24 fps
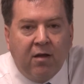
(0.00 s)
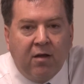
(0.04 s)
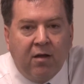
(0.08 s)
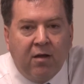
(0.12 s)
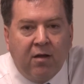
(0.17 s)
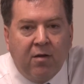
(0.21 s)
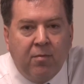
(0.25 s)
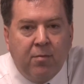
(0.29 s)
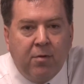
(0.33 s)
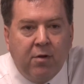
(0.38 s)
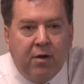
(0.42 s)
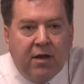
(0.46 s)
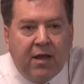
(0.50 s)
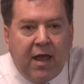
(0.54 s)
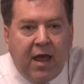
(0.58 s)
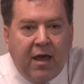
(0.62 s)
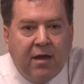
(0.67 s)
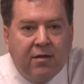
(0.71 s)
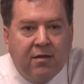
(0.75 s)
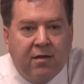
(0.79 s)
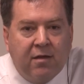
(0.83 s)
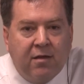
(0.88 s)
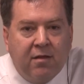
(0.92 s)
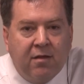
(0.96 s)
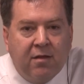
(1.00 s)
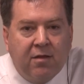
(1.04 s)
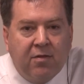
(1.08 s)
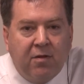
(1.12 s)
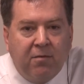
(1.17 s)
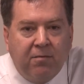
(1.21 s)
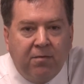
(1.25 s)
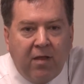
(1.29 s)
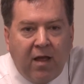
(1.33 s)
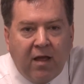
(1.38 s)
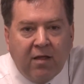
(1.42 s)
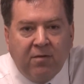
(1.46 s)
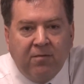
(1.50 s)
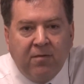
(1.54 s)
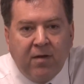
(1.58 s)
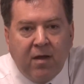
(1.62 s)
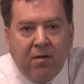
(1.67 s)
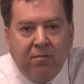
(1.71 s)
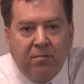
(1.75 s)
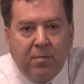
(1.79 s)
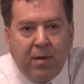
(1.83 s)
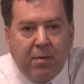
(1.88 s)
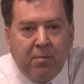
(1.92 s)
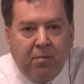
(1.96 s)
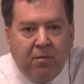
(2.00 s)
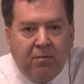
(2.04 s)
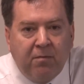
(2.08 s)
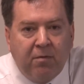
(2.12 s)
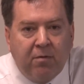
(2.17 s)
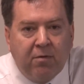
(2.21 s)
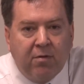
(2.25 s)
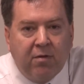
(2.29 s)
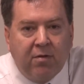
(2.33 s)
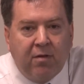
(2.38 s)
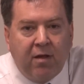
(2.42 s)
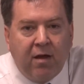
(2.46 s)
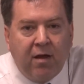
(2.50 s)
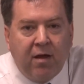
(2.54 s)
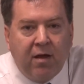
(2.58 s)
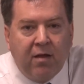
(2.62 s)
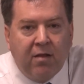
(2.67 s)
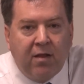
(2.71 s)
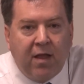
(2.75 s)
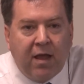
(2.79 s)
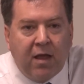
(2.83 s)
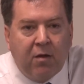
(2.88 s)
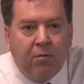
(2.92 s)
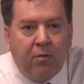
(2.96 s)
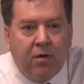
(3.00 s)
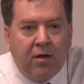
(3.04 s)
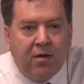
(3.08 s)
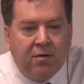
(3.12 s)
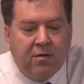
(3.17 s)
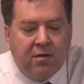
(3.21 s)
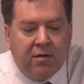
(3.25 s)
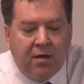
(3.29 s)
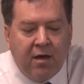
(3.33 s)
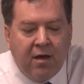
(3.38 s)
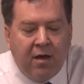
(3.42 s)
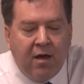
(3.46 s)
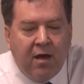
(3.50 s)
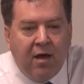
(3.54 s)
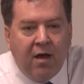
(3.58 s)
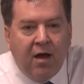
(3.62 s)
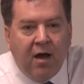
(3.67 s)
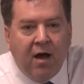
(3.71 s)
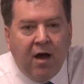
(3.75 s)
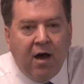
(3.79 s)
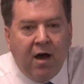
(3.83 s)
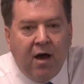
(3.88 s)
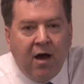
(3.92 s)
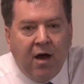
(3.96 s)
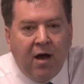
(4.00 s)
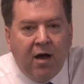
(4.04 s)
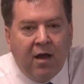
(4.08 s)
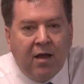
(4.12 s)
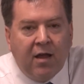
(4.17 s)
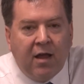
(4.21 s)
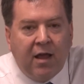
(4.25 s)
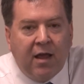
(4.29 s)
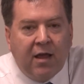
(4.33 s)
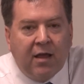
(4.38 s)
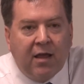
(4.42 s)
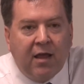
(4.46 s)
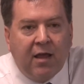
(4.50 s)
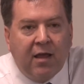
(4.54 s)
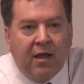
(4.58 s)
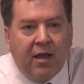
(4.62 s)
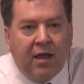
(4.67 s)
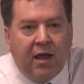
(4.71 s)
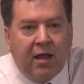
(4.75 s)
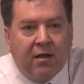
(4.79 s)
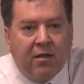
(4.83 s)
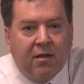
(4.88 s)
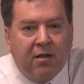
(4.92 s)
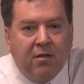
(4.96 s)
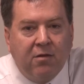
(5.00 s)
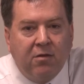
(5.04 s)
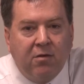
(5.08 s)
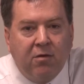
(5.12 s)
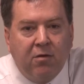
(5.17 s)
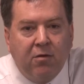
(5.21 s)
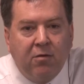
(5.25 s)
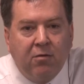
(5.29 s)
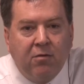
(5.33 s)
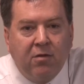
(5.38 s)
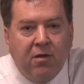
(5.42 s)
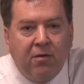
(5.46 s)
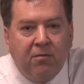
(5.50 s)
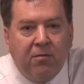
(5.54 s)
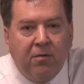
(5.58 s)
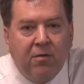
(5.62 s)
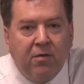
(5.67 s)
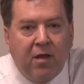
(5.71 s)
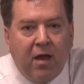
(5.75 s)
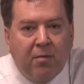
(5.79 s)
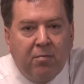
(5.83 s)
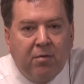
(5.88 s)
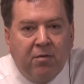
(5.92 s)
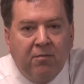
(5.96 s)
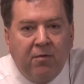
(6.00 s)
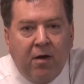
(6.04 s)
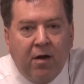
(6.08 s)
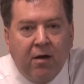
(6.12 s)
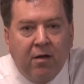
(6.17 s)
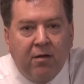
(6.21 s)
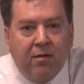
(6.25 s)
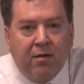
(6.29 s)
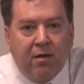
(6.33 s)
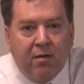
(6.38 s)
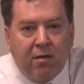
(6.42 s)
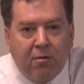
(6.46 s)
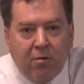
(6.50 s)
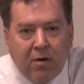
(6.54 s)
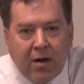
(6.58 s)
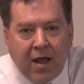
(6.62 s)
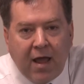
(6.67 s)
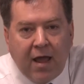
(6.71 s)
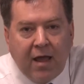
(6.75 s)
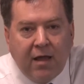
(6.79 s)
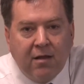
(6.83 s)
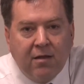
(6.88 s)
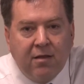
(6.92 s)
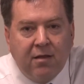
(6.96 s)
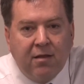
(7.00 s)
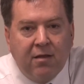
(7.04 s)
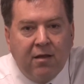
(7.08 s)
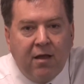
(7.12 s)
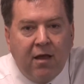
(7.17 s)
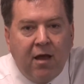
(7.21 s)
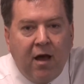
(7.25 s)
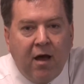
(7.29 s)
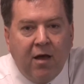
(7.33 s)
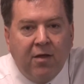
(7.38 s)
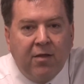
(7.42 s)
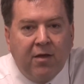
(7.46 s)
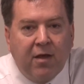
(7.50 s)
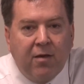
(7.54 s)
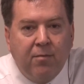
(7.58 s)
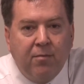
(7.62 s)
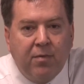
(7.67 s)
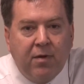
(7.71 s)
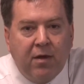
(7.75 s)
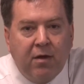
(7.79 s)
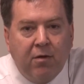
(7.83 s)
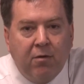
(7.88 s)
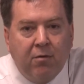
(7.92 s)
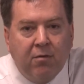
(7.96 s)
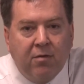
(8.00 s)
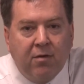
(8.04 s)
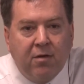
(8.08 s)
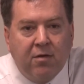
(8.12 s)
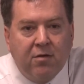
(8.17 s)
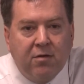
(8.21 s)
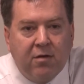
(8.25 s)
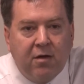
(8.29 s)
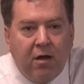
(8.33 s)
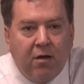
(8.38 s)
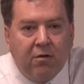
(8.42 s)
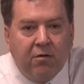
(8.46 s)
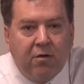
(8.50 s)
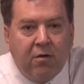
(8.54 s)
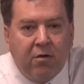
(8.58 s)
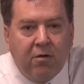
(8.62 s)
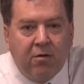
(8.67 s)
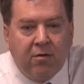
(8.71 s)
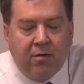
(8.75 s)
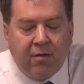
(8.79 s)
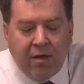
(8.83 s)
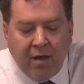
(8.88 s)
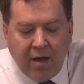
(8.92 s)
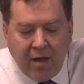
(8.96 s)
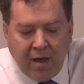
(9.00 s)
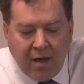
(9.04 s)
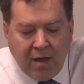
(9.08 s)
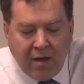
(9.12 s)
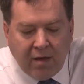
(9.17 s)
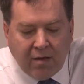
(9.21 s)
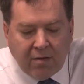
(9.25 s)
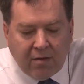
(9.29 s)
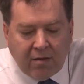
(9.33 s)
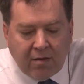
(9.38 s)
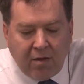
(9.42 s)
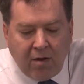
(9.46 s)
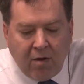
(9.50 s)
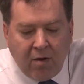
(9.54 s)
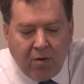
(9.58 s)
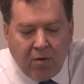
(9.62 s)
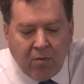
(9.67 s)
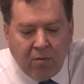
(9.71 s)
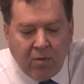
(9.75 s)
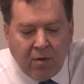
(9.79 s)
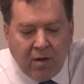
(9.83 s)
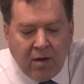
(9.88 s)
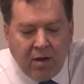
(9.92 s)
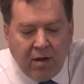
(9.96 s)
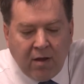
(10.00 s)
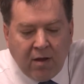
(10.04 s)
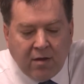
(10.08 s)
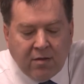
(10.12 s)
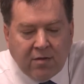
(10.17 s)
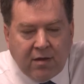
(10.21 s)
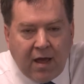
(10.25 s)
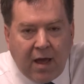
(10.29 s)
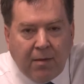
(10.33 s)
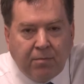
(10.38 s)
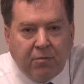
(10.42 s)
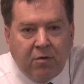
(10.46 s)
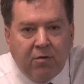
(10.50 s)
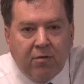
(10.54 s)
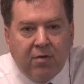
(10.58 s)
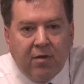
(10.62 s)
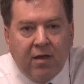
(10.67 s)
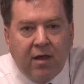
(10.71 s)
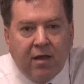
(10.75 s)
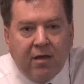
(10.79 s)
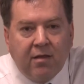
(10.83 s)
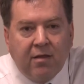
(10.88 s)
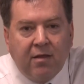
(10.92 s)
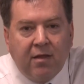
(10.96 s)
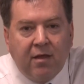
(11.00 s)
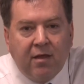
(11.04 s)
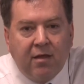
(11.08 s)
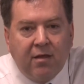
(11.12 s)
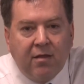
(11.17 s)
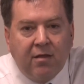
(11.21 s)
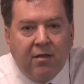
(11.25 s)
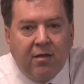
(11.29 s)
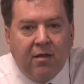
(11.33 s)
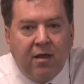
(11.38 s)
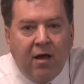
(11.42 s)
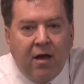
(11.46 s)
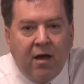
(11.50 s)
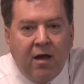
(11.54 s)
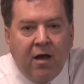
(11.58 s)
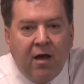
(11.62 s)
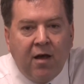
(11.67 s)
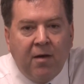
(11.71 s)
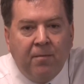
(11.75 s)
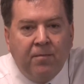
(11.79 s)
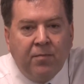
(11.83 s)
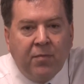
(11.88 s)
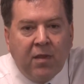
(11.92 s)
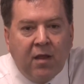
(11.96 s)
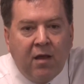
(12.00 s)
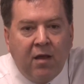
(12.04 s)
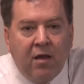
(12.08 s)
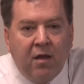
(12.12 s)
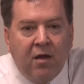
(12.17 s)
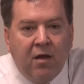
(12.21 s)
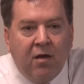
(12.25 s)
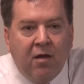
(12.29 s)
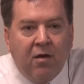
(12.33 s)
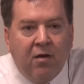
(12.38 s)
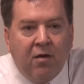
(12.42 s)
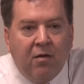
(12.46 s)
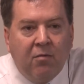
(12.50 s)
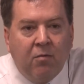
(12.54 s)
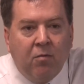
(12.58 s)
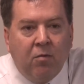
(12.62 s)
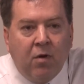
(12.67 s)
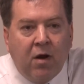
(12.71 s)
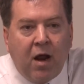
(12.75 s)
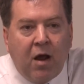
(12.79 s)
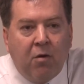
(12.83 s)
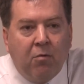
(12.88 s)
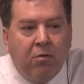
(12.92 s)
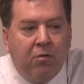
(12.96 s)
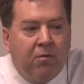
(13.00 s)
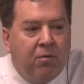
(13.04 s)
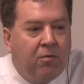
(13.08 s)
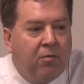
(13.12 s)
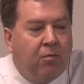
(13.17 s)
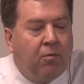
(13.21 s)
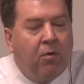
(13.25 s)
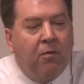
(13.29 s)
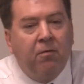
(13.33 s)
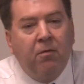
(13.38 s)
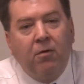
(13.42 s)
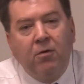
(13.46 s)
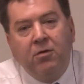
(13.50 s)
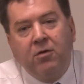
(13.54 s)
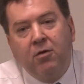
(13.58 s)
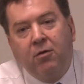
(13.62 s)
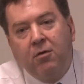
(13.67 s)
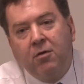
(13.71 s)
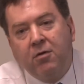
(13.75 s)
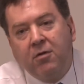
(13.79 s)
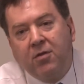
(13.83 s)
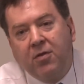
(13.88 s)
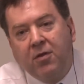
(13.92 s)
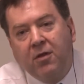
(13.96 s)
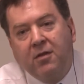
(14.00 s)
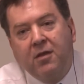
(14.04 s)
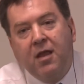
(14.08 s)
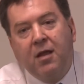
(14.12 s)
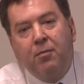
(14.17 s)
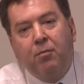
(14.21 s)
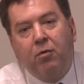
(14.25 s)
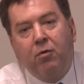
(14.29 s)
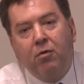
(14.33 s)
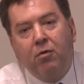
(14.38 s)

communications and the philosophy of people first language. It gets into different types of auxiliary aids that can be used in shelters. So Chapter 6 is what I would refer to as the deeper